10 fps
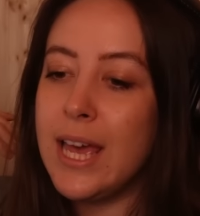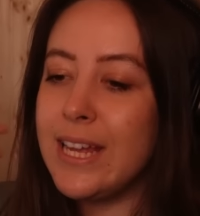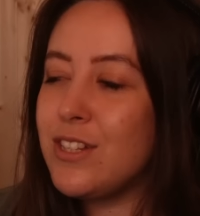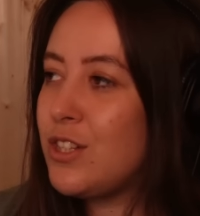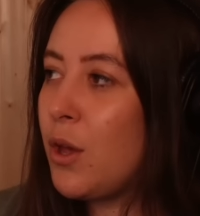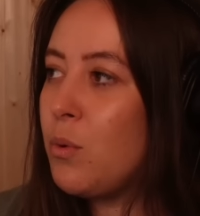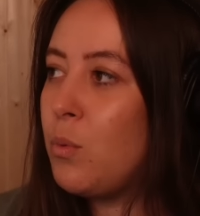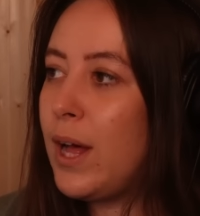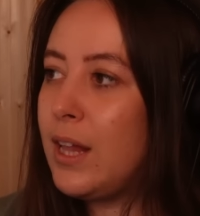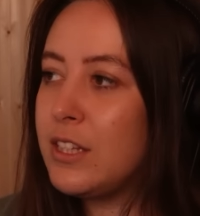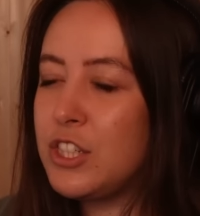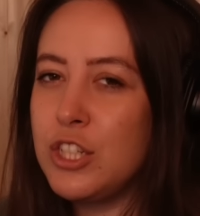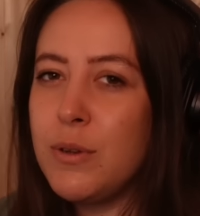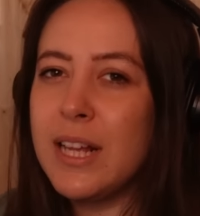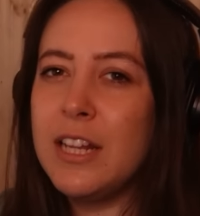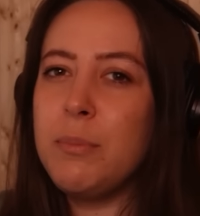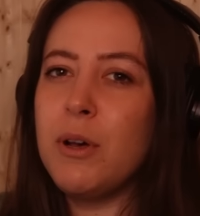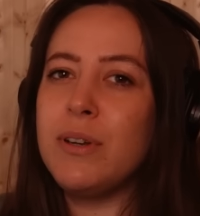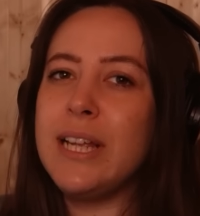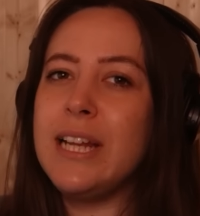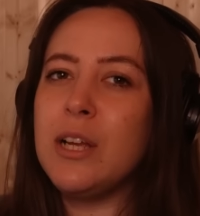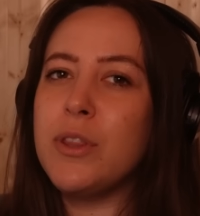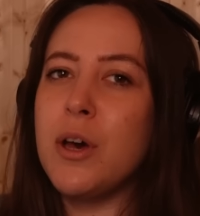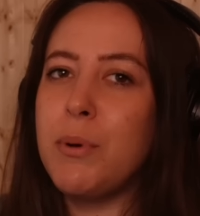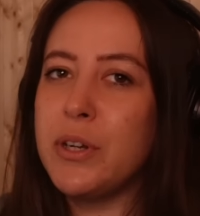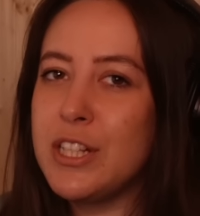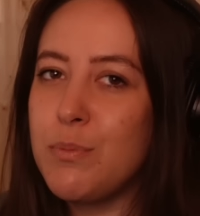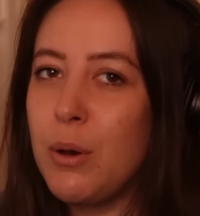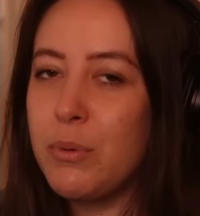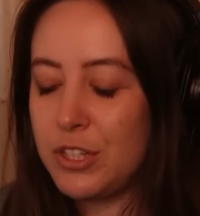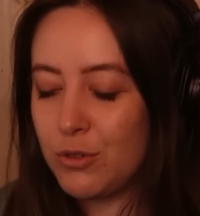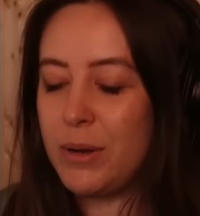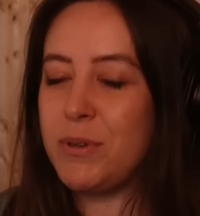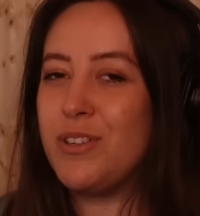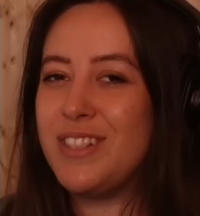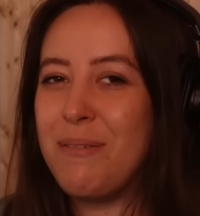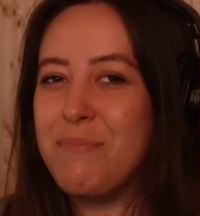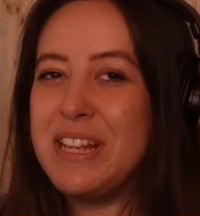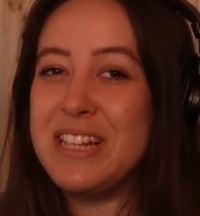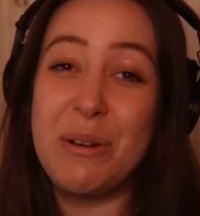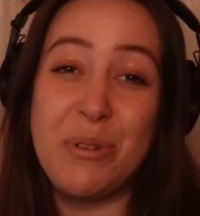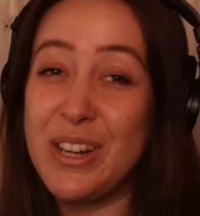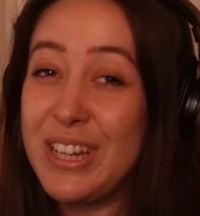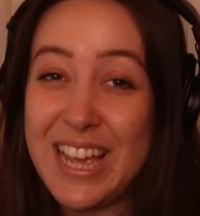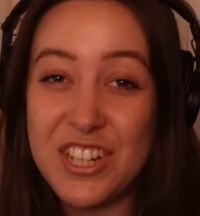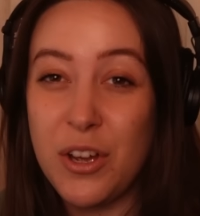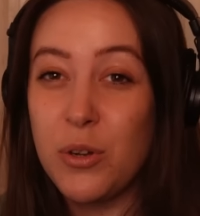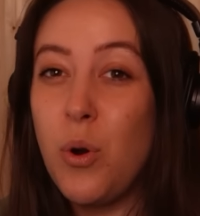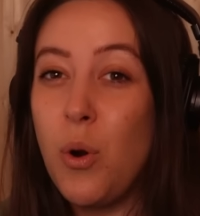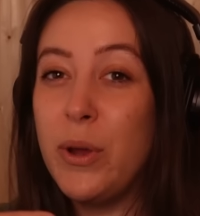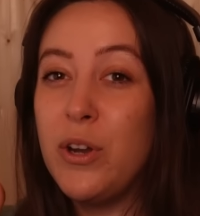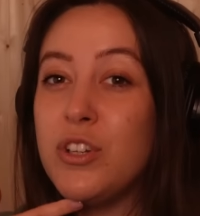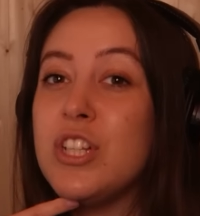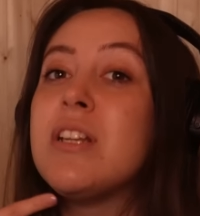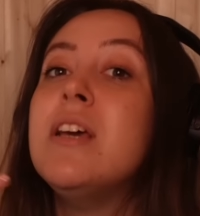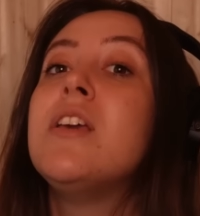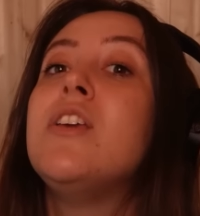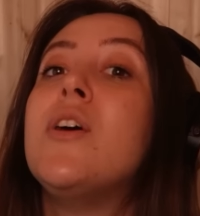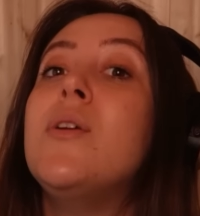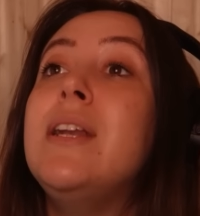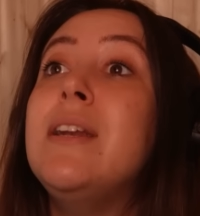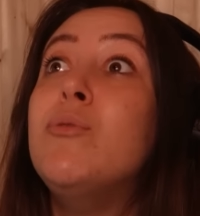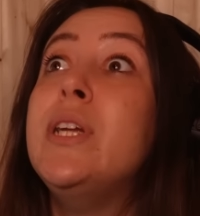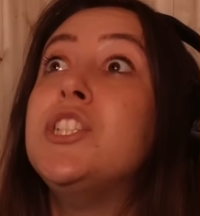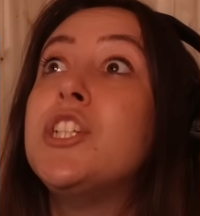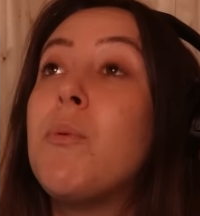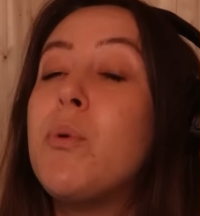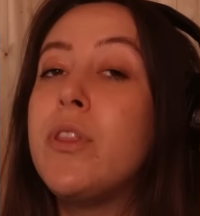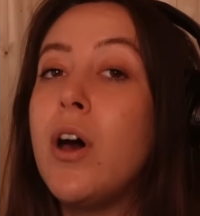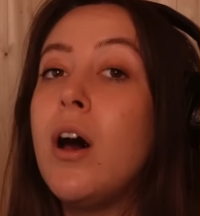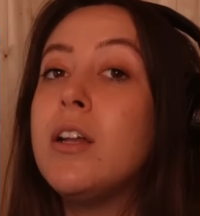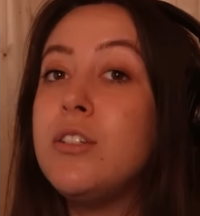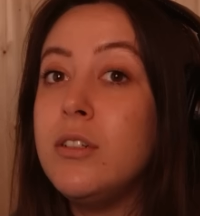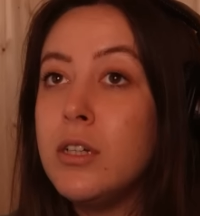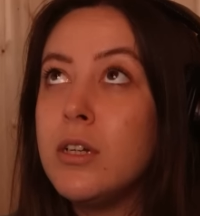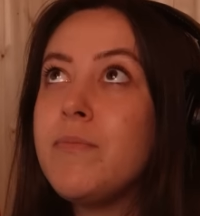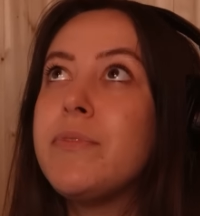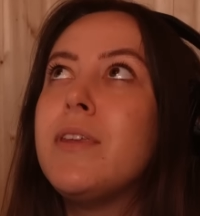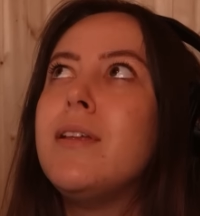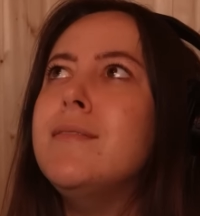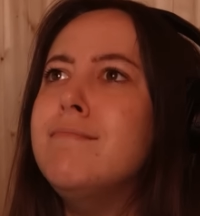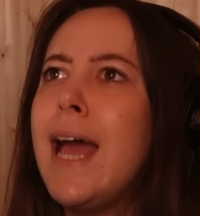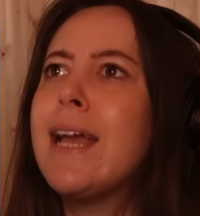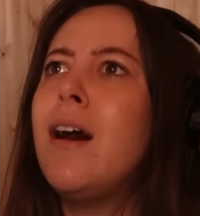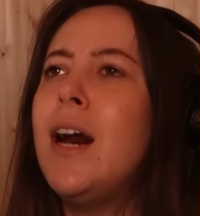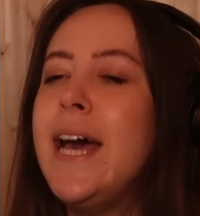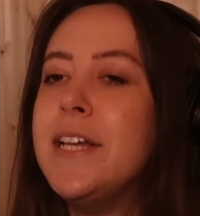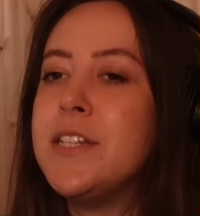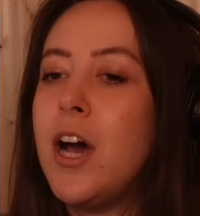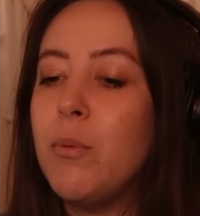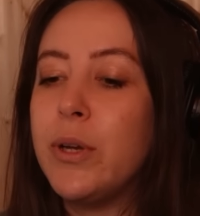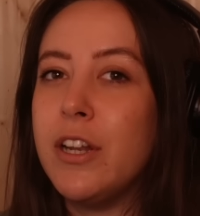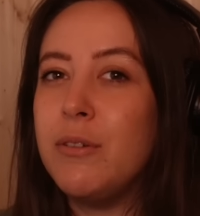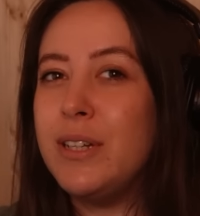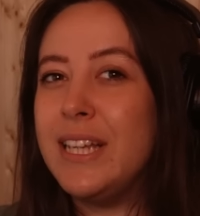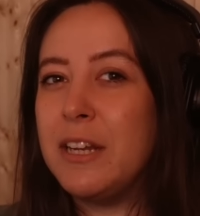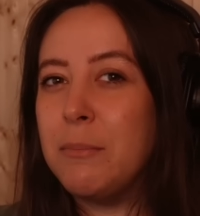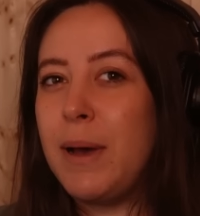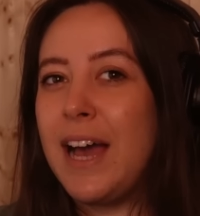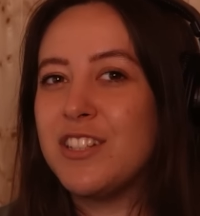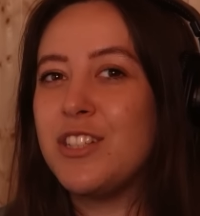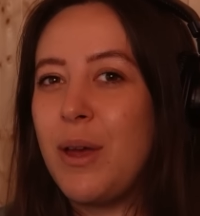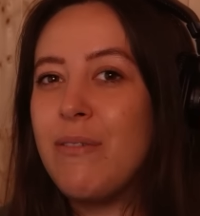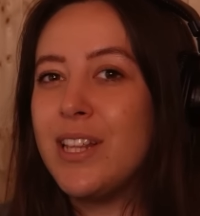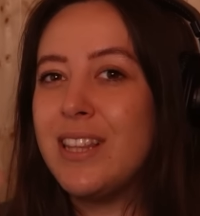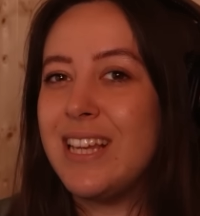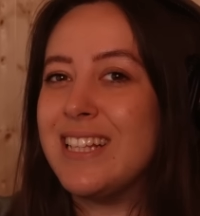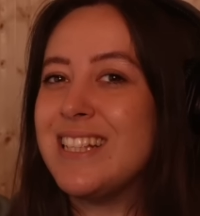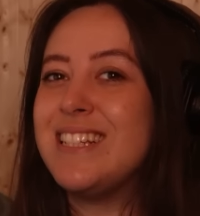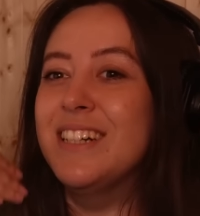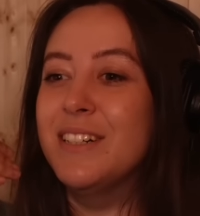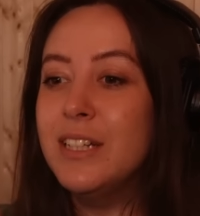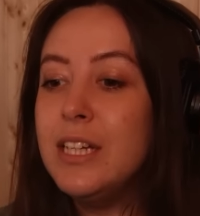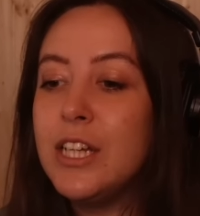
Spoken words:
It's so well. She's doing a little bit of leaning with her body as well, which is great because that means that we're engaging our core. We're not just, you know, reaching up with our neck, our head up, we're kind of leaning back, so everything is still,